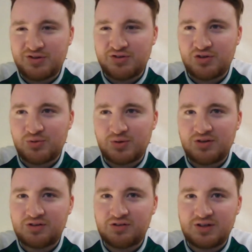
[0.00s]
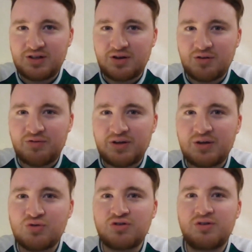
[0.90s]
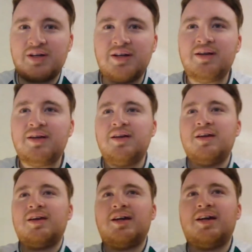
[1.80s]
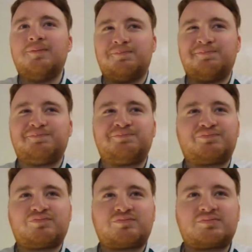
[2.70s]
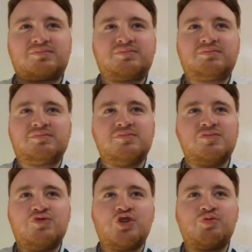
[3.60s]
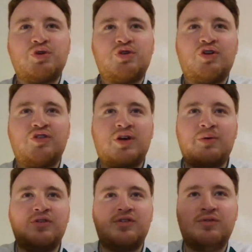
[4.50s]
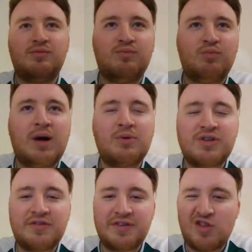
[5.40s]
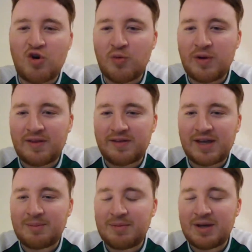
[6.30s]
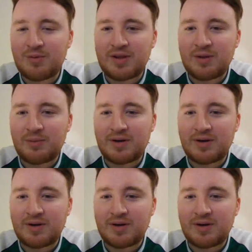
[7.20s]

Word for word: just the 2016 Cup final shirt. Eh. Um, just because I was well, I was living in Norway at the time, eh, when, aye,